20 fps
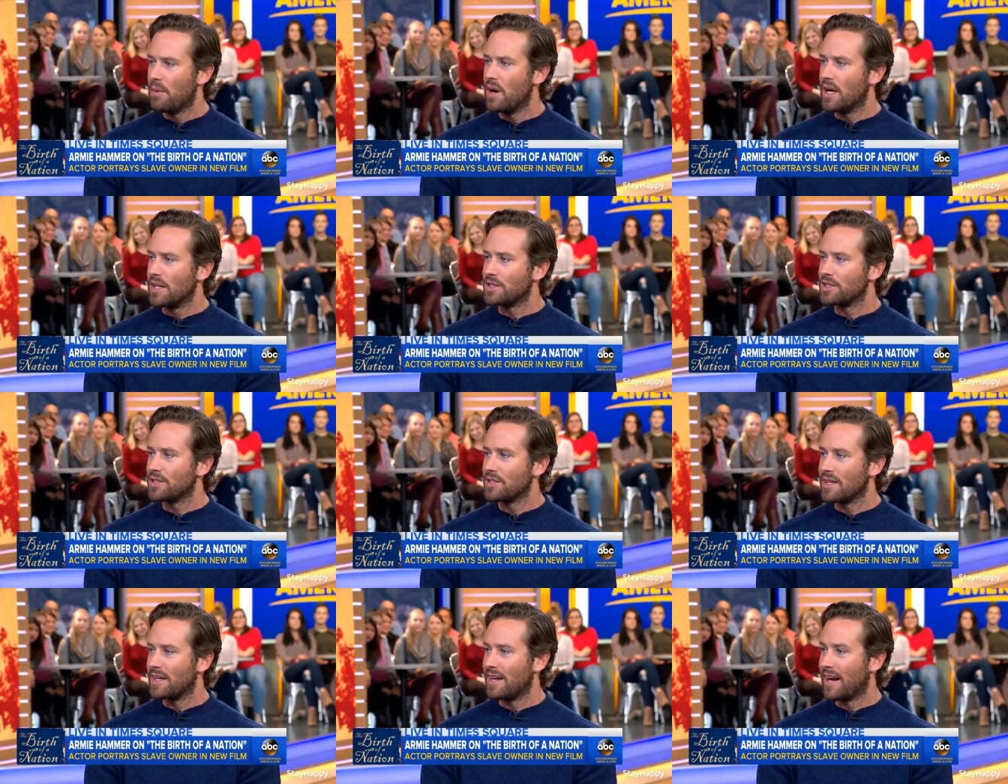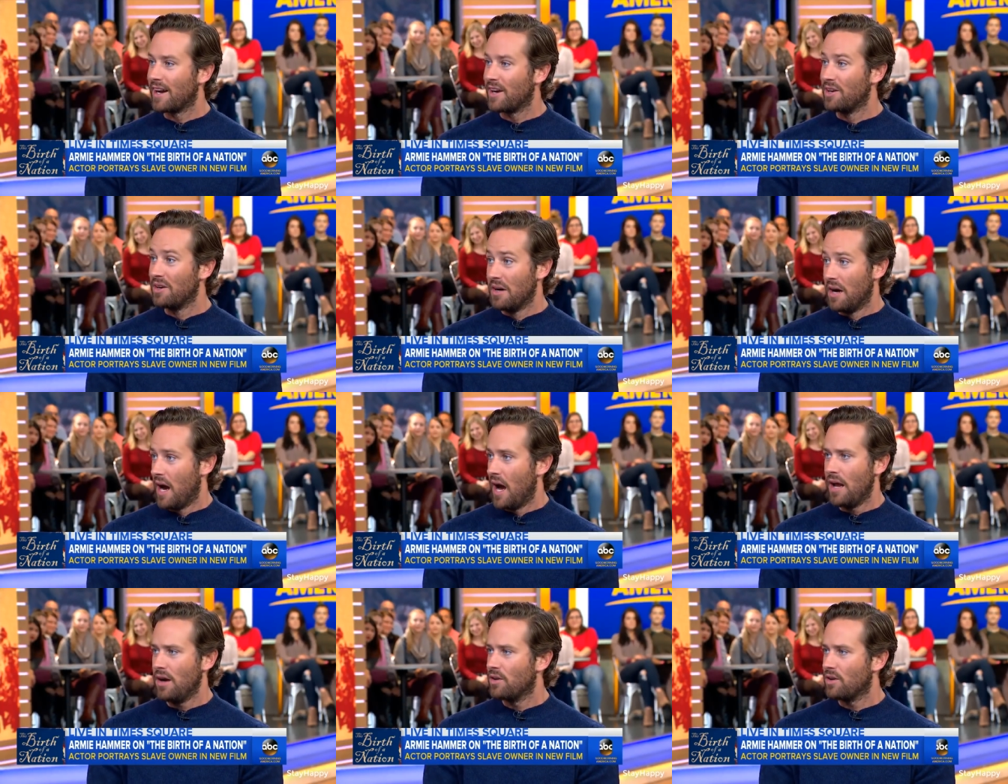much? And I go,
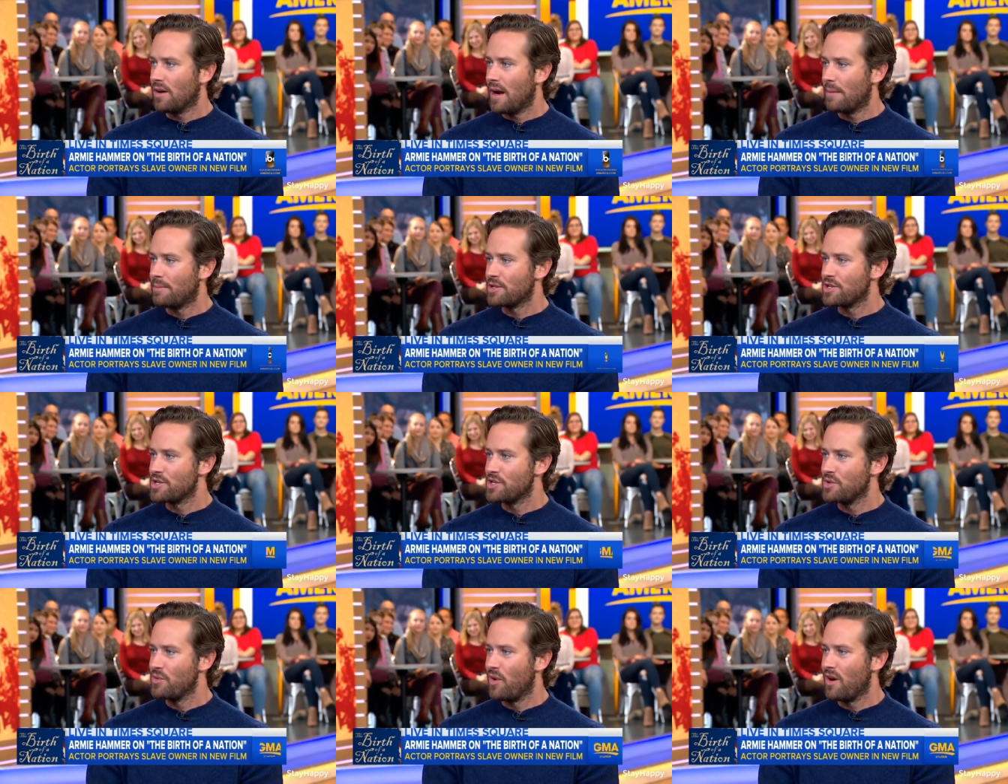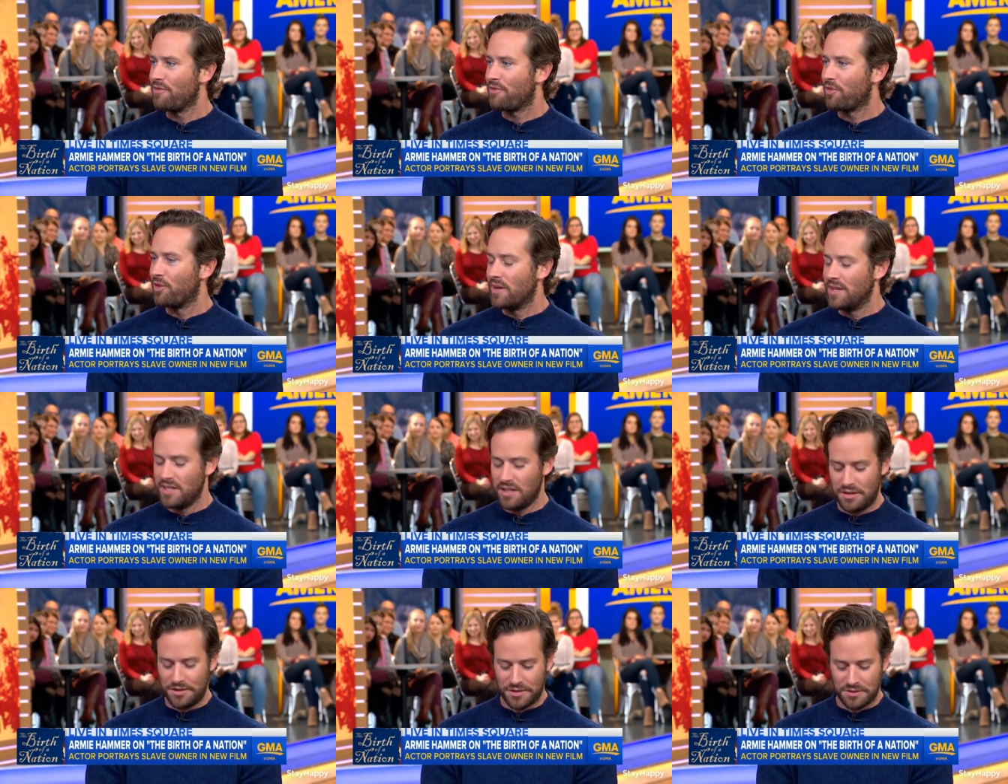I don't know. How much do you want for
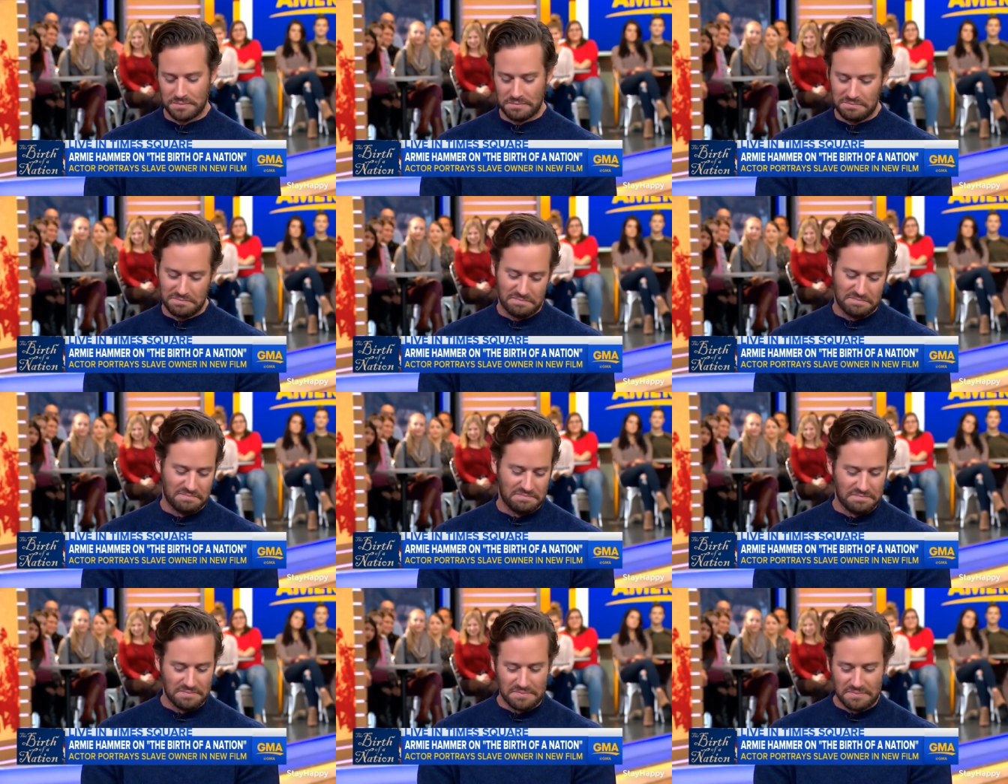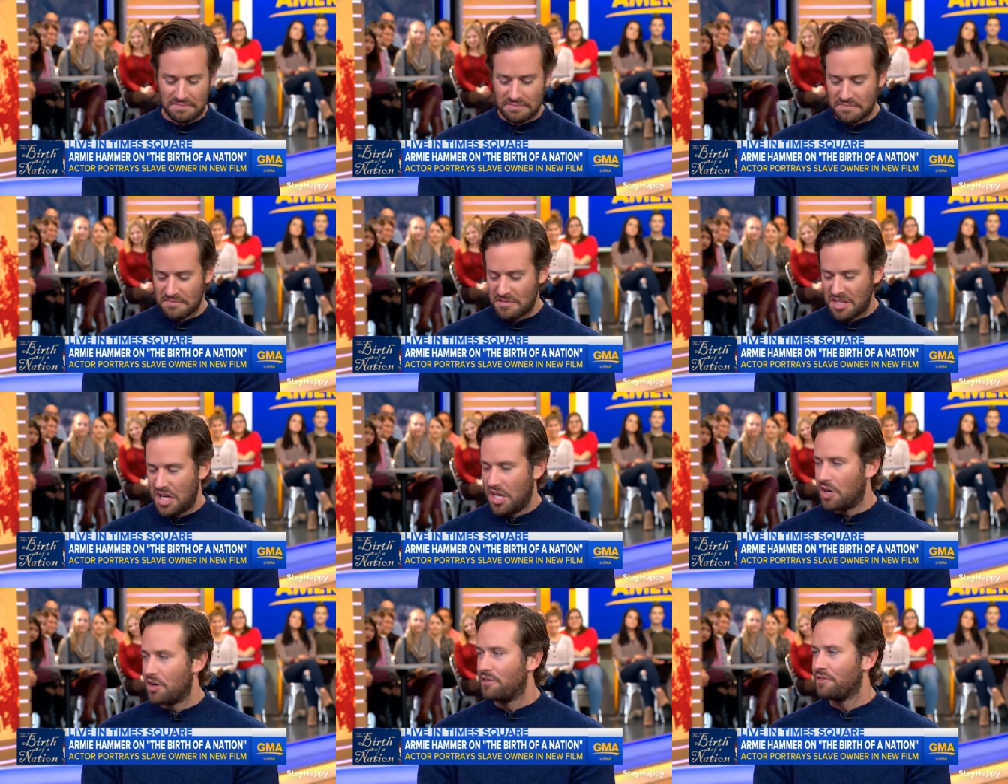it? And he goes,
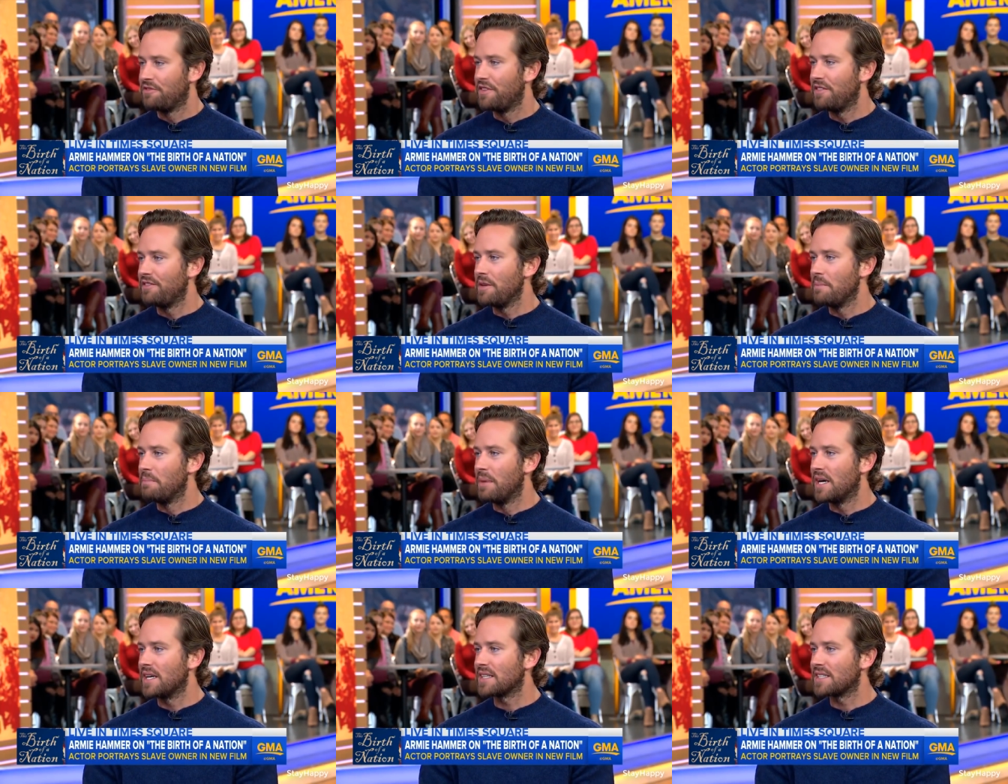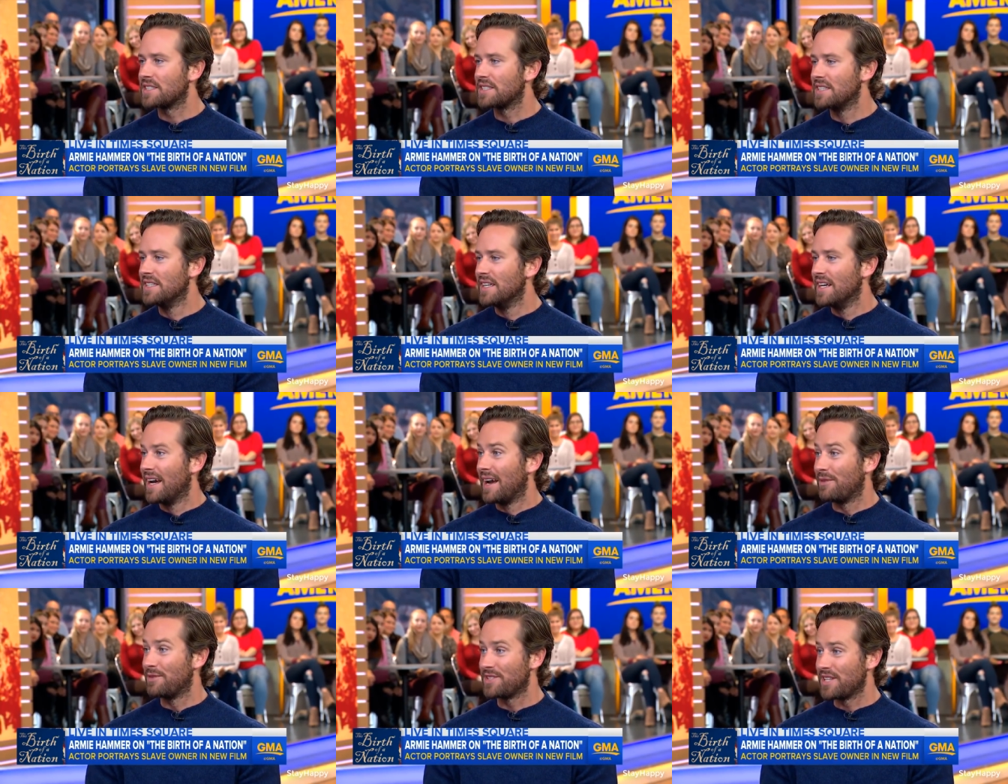150 bucks.
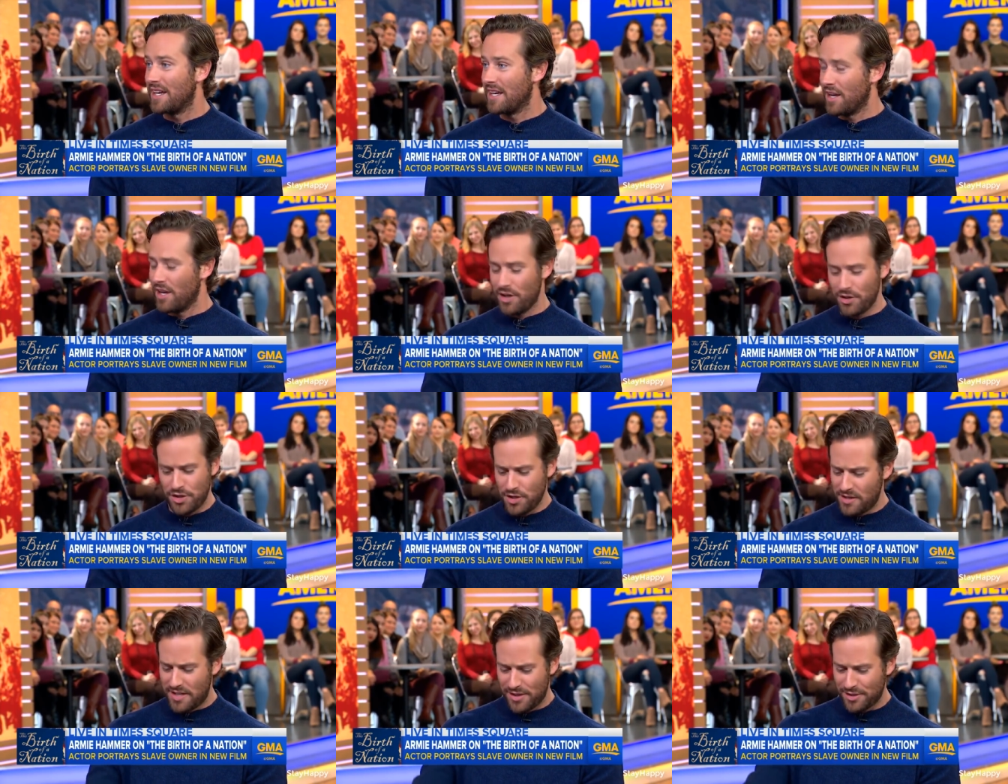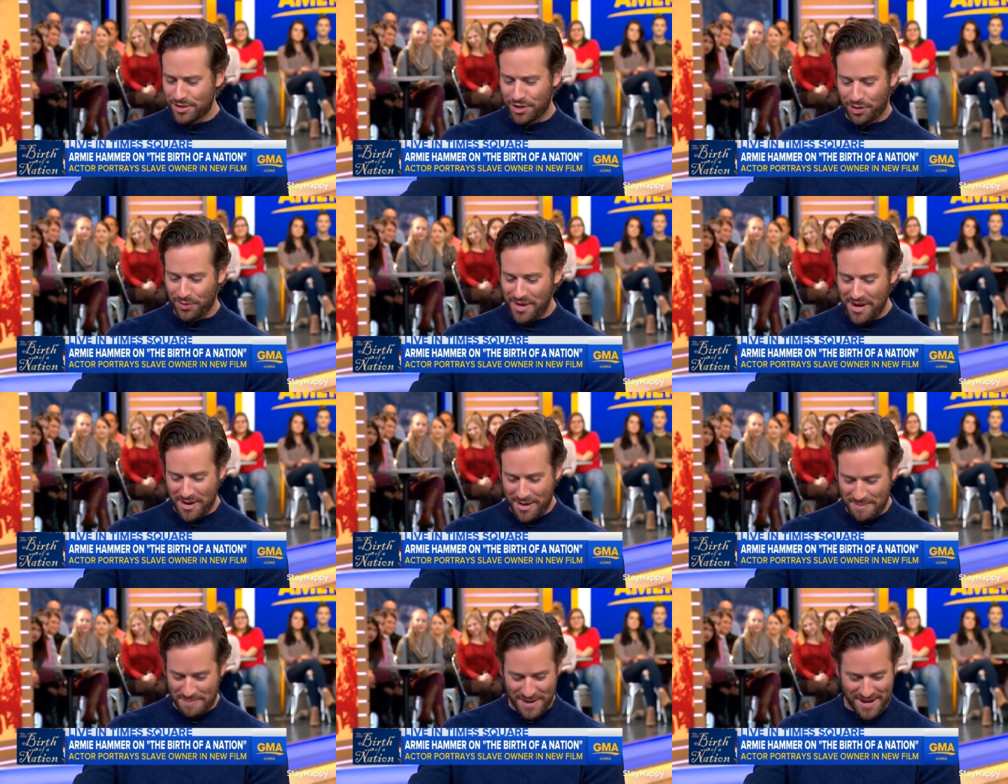I was like, dude, here's
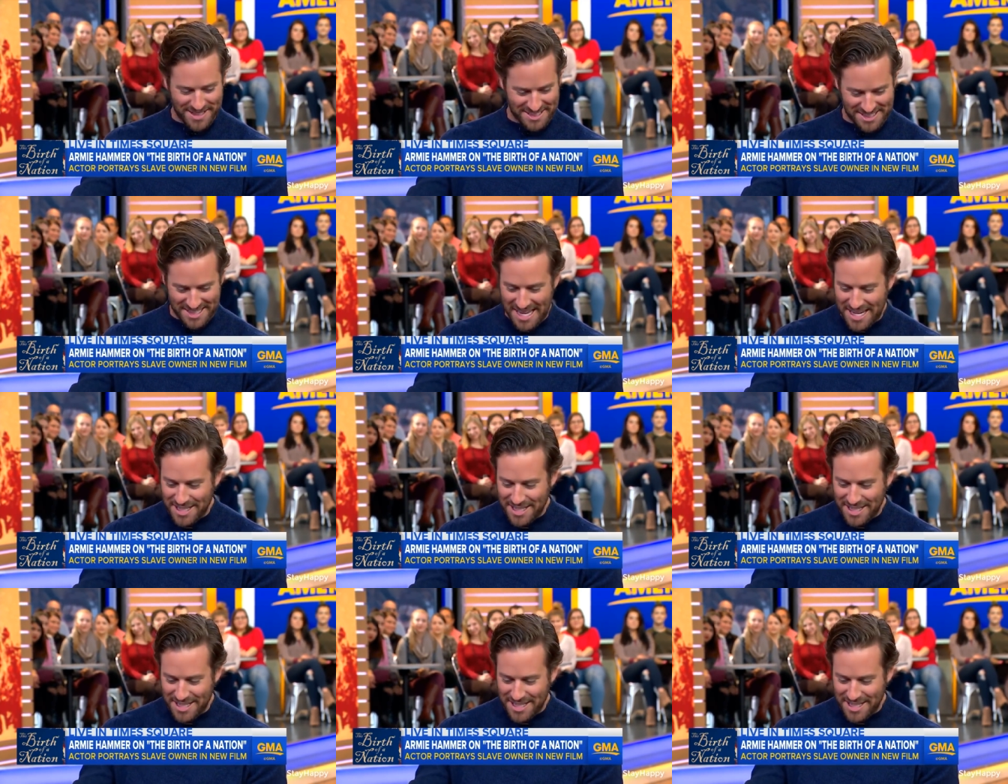300 bucks.